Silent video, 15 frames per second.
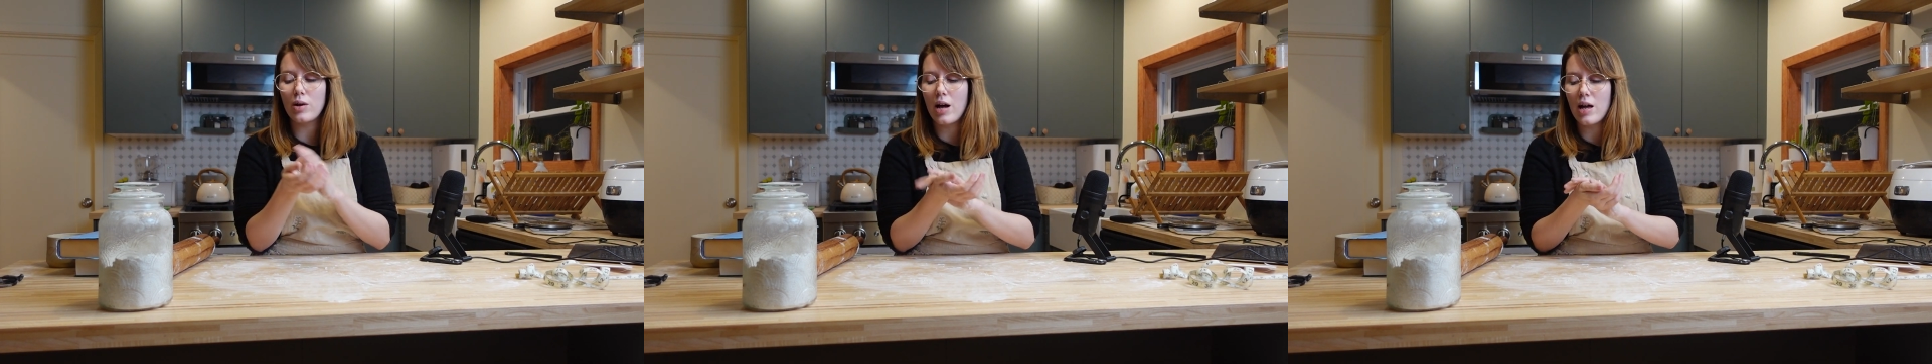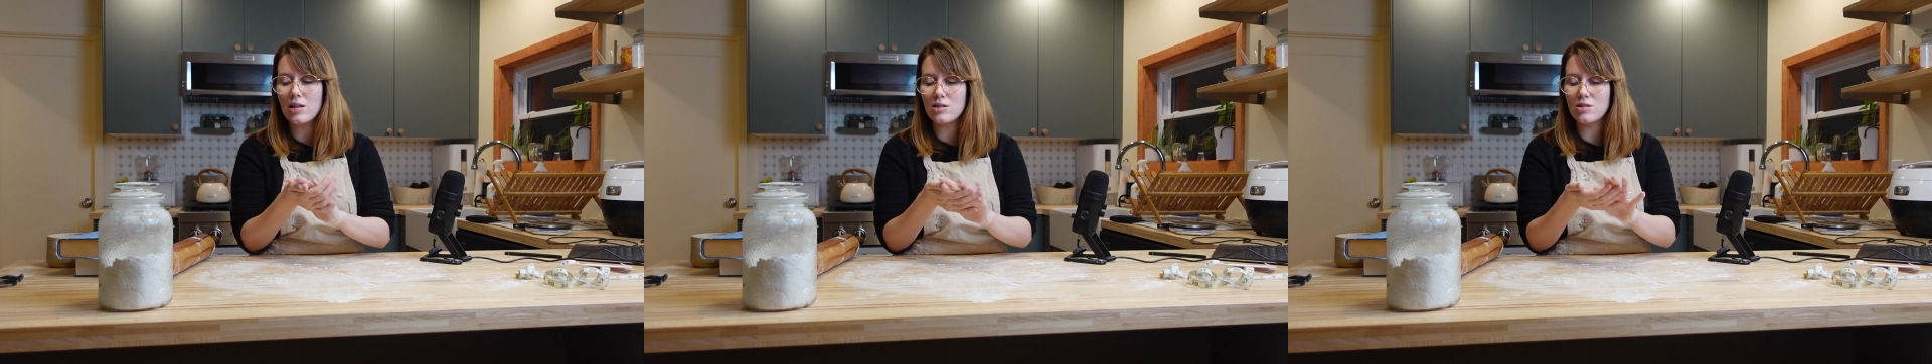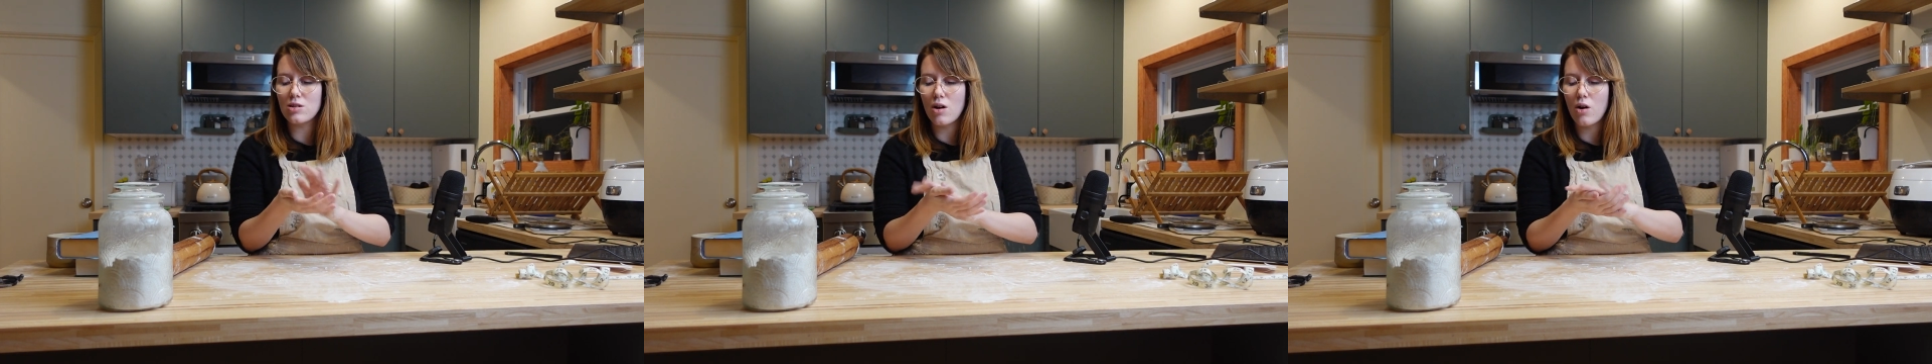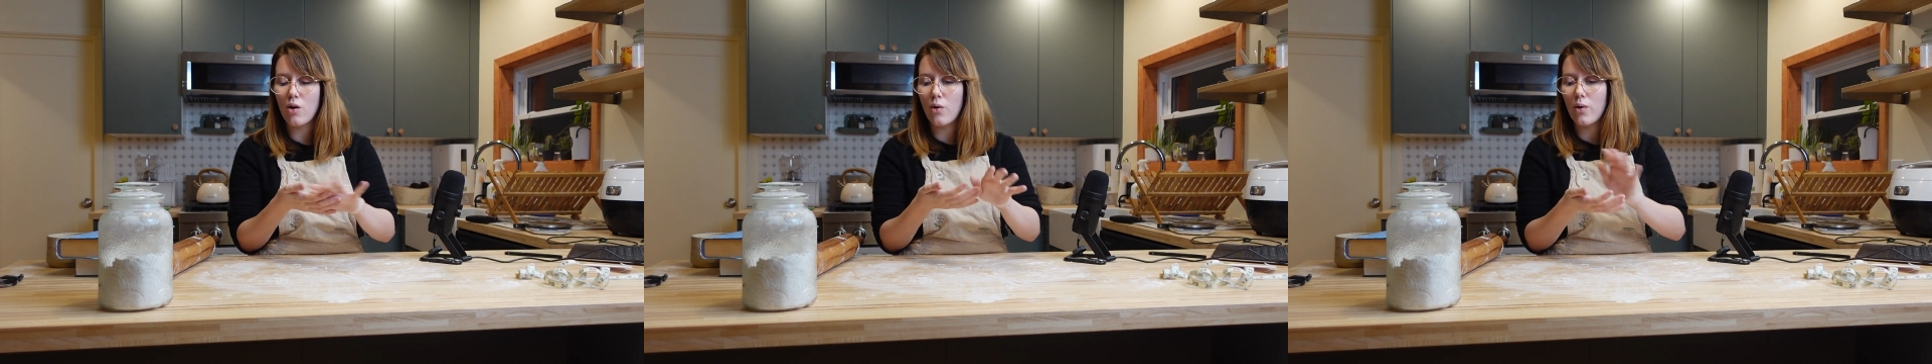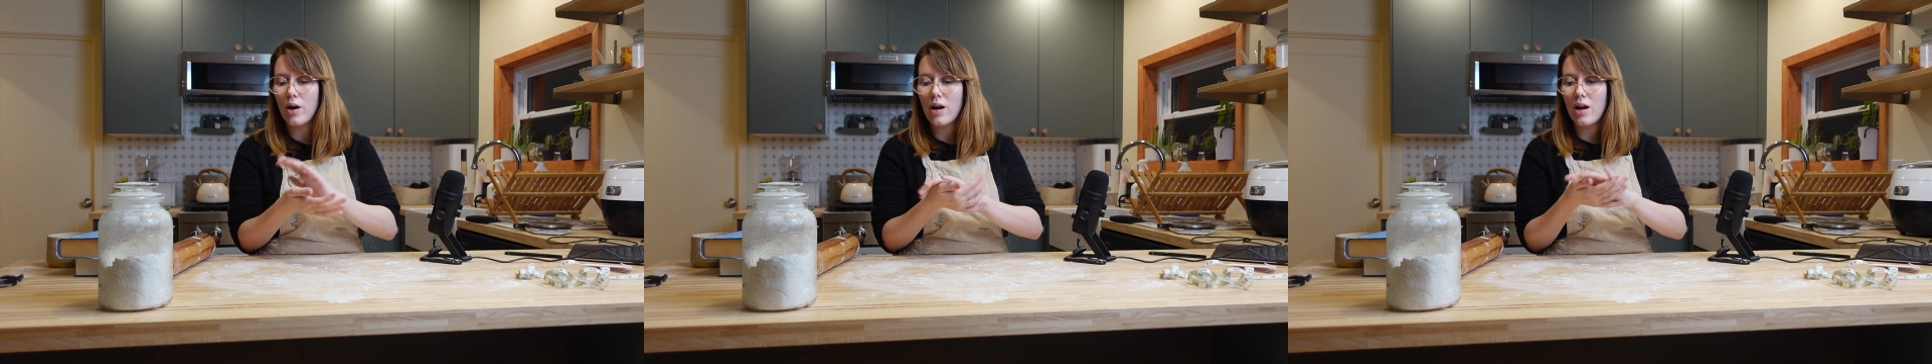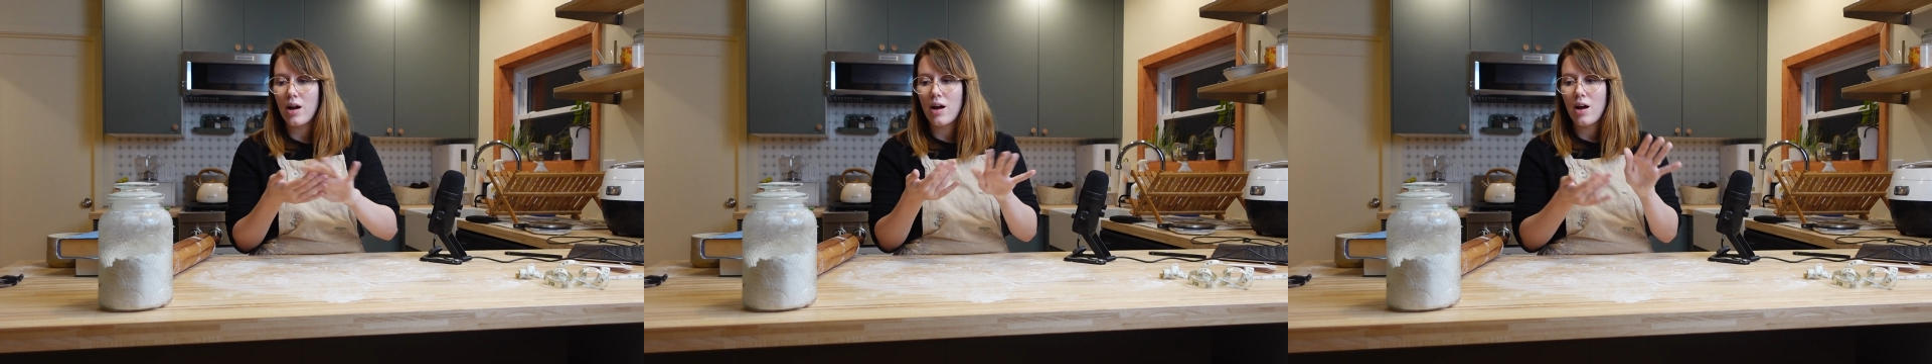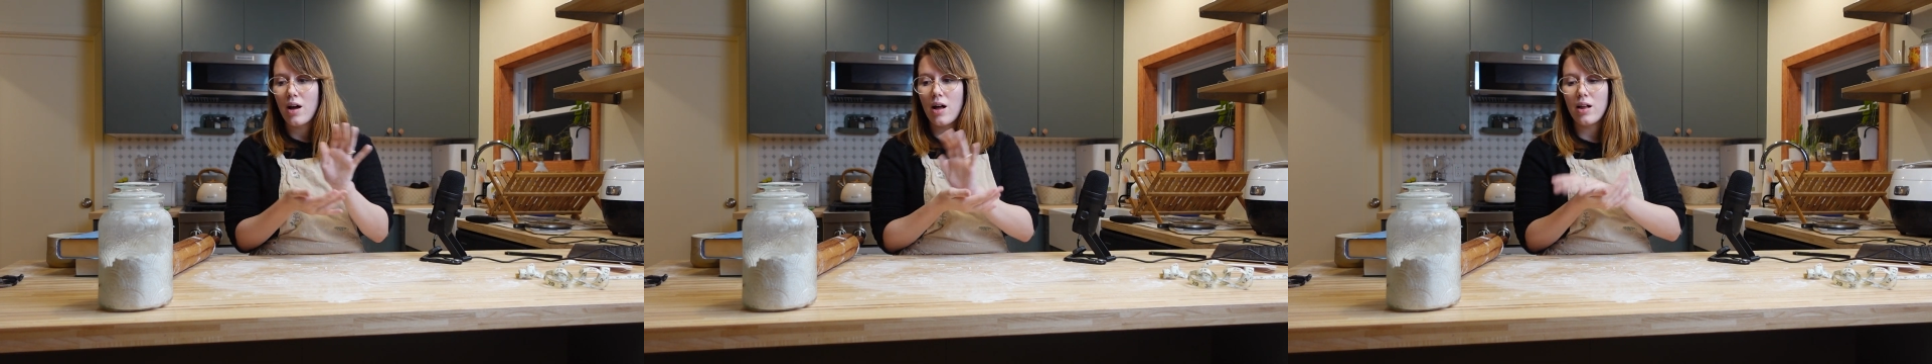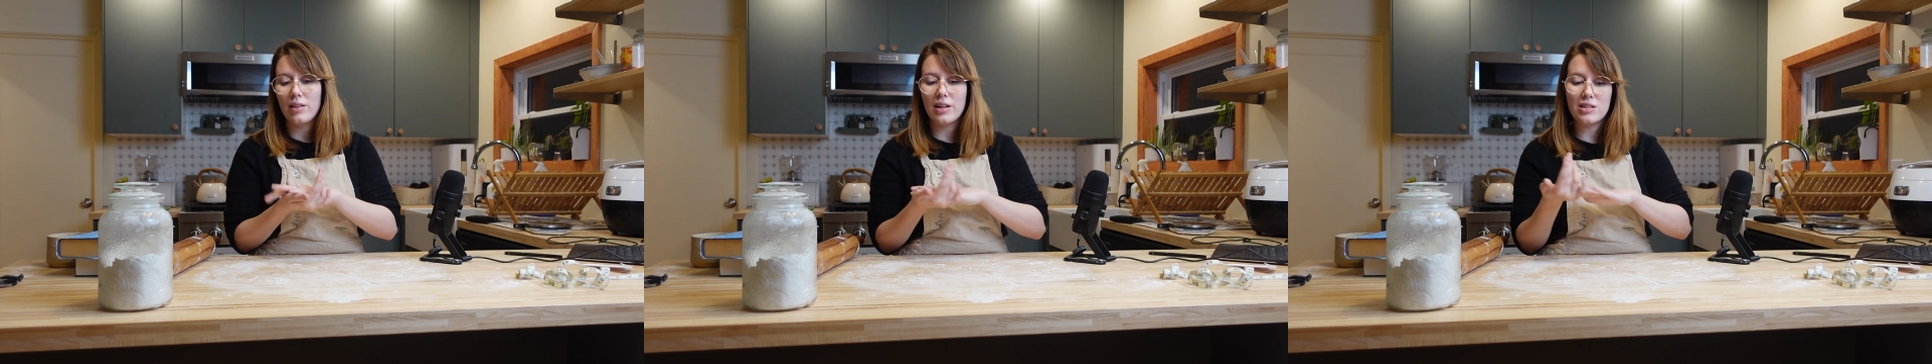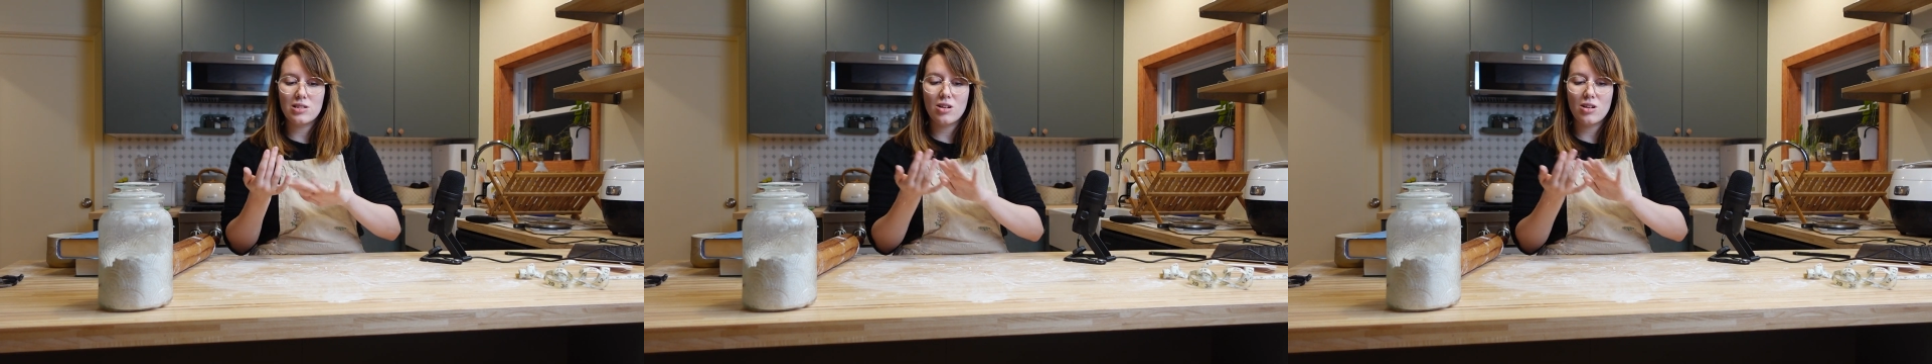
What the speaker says: And so let's